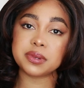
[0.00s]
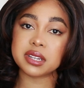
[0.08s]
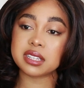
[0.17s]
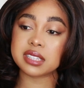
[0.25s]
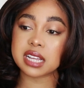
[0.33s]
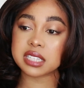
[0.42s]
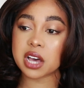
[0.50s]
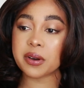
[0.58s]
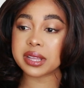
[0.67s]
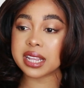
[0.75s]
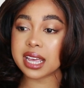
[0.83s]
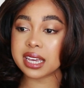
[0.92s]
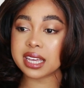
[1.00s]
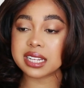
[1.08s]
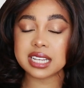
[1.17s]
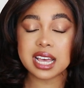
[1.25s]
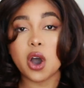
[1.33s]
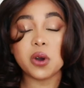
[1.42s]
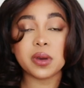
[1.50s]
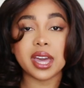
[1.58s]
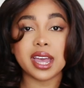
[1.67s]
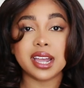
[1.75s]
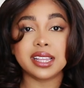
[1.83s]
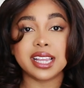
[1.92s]
because that's how I like it.
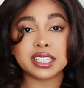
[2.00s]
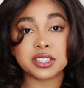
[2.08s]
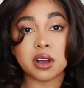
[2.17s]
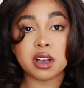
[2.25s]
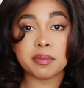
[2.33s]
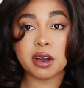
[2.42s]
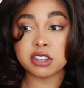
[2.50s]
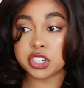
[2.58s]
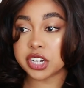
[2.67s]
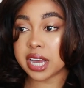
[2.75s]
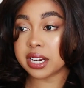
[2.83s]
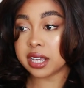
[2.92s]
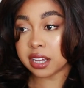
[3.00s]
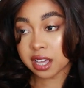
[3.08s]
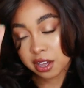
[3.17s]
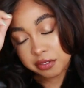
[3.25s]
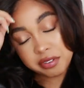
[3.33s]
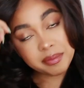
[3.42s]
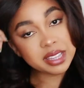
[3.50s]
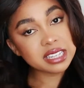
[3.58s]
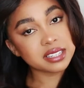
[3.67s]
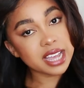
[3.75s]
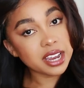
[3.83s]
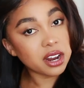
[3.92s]
Okay, let's talk about shedding. From the
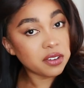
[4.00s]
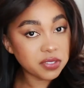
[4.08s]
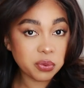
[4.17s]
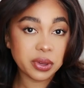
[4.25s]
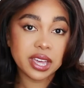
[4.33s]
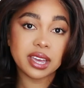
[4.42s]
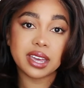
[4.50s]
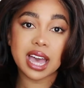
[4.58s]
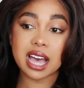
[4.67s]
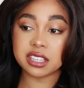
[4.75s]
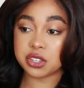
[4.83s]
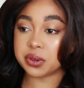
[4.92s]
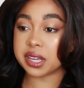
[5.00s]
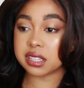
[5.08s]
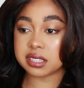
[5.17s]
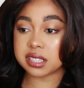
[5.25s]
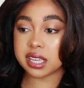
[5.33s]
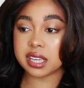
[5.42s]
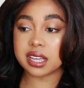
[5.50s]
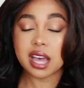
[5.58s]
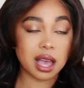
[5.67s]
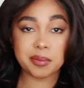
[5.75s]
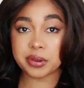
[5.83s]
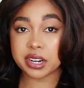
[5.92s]
state of the wig, as you can see,
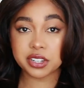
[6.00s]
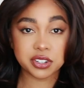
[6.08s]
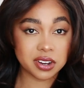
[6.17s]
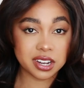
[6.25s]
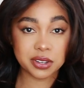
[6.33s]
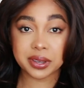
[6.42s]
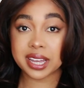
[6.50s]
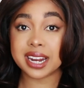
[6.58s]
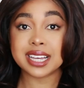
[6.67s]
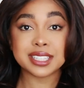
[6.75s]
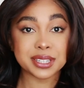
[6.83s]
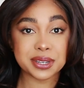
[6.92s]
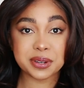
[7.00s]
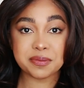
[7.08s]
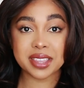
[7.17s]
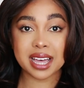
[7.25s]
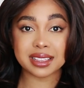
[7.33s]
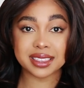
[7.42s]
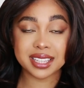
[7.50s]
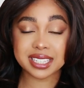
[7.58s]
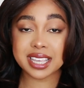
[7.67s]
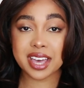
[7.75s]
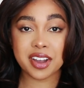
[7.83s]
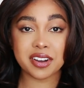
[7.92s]
I'm pretty sure you can assume that
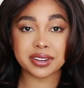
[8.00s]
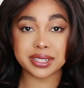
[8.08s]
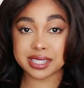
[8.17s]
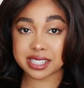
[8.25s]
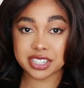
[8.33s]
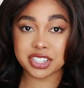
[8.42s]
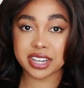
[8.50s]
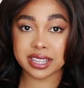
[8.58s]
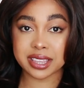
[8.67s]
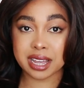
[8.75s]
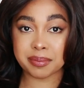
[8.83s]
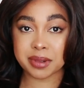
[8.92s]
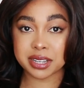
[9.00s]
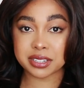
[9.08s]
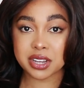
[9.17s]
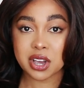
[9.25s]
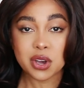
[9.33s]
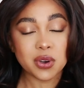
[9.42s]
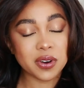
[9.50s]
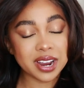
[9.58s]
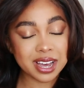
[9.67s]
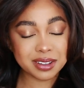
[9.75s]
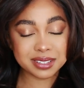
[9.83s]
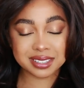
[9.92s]
this hair doesn't shed that much, or
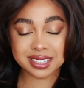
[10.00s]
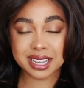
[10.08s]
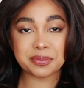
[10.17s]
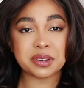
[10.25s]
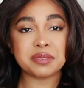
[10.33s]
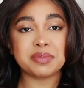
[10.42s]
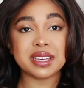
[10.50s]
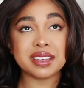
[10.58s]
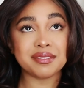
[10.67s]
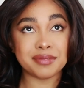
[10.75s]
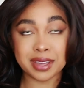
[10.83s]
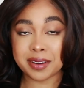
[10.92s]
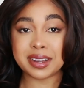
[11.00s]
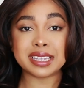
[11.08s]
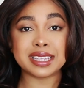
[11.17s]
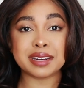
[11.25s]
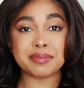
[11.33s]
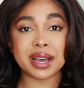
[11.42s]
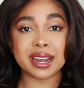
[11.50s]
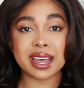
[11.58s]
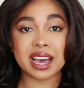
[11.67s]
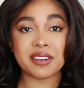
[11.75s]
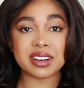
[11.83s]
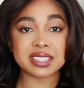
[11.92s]
else it would be very thin by
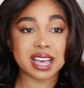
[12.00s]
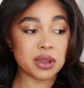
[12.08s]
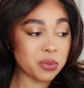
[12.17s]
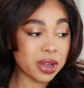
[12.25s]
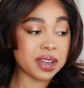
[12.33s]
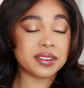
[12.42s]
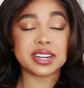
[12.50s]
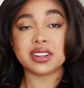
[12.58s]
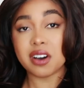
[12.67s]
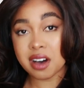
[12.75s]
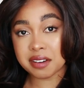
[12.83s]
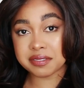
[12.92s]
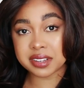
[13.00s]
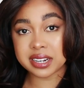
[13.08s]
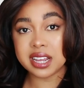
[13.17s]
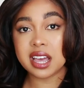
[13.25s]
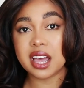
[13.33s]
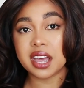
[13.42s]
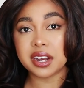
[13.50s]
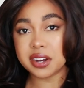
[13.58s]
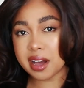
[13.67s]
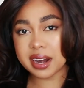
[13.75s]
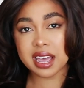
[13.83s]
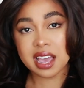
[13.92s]
now, as I wear it often,
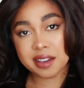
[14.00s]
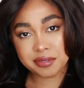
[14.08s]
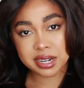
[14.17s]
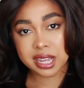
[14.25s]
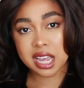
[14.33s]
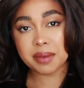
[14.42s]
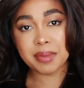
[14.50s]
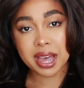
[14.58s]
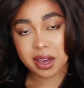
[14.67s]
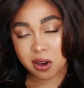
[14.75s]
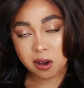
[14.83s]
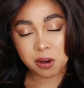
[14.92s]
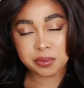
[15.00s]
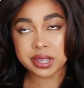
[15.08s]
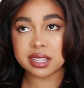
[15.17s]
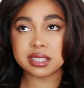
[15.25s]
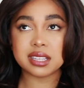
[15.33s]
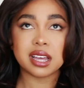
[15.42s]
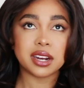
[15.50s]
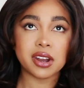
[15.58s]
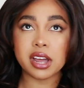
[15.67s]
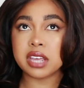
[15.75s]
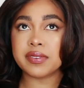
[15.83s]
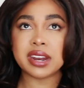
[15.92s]
not every day by all means,
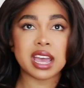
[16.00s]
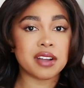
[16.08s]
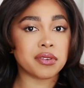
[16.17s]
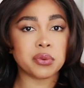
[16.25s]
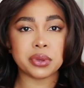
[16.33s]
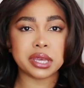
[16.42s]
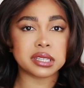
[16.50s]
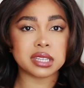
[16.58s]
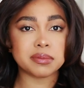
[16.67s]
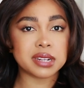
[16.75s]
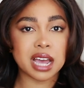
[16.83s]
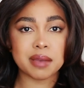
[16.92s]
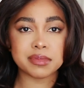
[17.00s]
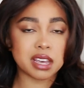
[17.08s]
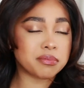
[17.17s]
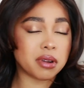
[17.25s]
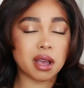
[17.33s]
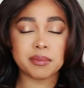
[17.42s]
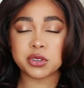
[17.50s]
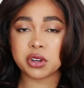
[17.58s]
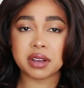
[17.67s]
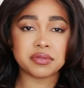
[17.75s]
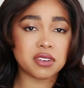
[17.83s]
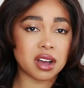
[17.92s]
not even every week. Sometimes I'm, per I'm sure
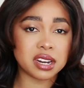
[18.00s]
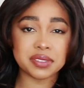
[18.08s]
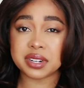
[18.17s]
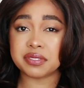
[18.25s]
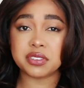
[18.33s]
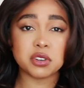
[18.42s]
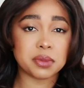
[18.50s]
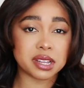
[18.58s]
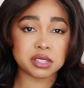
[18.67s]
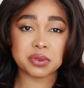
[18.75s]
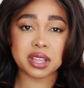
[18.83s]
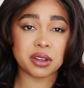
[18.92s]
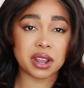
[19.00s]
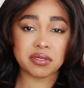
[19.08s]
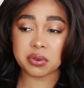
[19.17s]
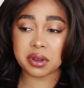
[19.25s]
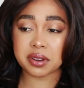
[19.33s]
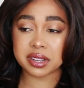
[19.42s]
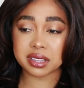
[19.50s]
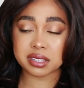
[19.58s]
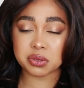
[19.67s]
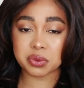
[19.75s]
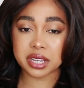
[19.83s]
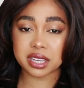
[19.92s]
I've gone even a few months without ever wearing
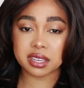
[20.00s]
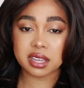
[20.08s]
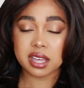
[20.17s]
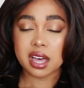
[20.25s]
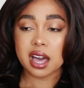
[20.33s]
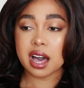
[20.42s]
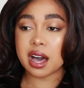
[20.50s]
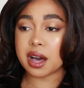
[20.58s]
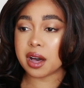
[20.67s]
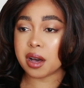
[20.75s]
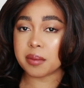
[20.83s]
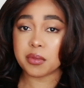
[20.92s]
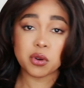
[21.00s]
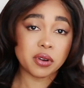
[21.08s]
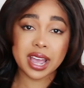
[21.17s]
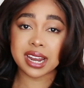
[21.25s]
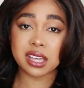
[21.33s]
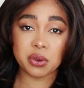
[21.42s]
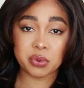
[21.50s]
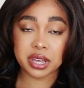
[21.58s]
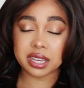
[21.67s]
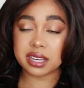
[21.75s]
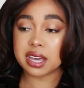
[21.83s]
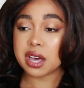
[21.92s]
this wig um, or any
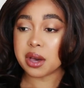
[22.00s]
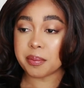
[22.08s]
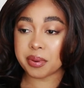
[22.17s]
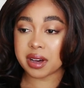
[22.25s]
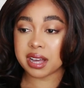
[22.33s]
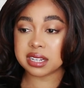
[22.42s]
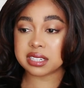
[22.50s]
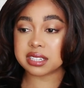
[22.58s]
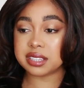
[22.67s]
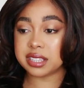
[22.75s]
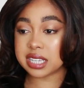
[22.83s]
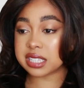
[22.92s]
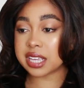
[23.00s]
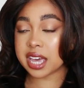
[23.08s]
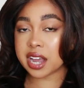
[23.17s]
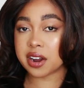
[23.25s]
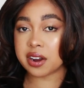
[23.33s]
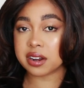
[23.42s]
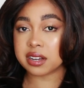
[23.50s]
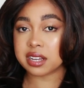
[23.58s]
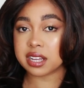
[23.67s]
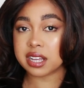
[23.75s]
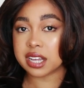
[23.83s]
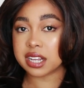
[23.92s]
wig, but this hair
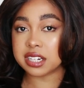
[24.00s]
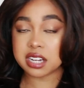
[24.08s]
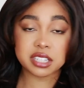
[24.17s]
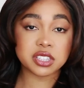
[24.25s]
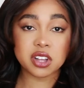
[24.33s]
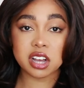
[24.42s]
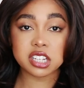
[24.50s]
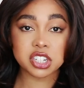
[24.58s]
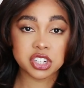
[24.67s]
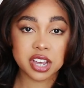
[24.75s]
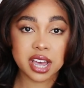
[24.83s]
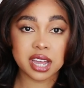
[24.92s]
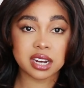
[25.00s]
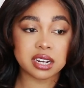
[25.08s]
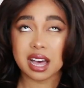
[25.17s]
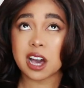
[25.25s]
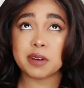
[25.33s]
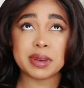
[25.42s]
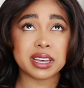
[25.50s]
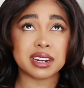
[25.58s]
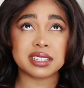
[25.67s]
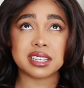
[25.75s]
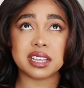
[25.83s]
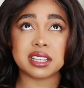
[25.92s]
does not shed. How am I
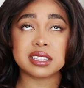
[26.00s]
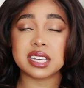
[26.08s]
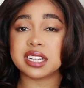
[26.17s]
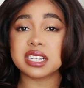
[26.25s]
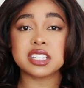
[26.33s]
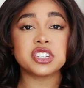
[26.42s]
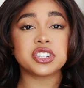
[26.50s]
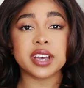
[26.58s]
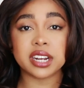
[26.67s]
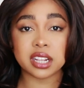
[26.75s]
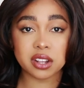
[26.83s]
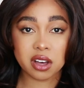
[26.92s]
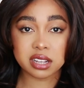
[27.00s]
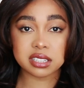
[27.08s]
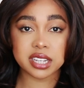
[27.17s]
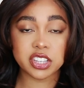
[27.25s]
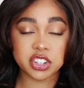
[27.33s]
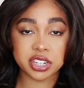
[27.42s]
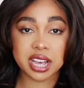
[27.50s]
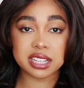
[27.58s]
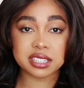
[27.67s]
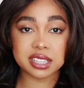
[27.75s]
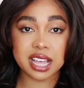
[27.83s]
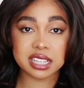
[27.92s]
gonna say this? It doesn't shed a lot. It
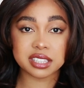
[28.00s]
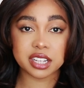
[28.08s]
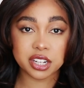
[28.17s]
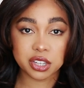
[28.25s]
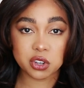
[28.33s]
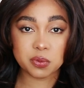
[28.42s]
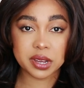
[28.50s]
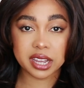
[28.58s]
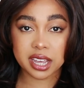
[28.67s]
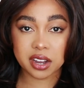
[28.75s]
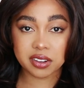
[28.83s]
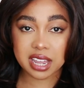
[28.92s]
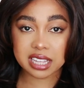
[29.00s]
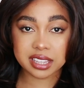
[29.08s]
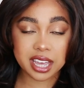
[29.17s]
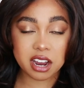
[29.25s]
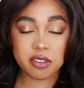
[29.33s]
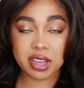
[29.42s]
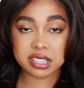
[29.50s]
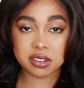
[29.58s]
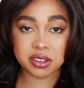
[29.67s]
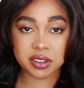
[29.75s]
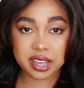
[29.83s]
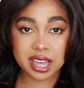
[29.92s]
sheds less than human hair, like the hair that's
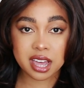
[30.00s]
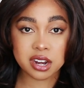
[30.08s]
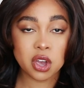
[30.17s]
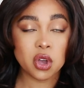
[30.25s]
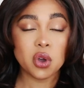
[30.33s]
on your head.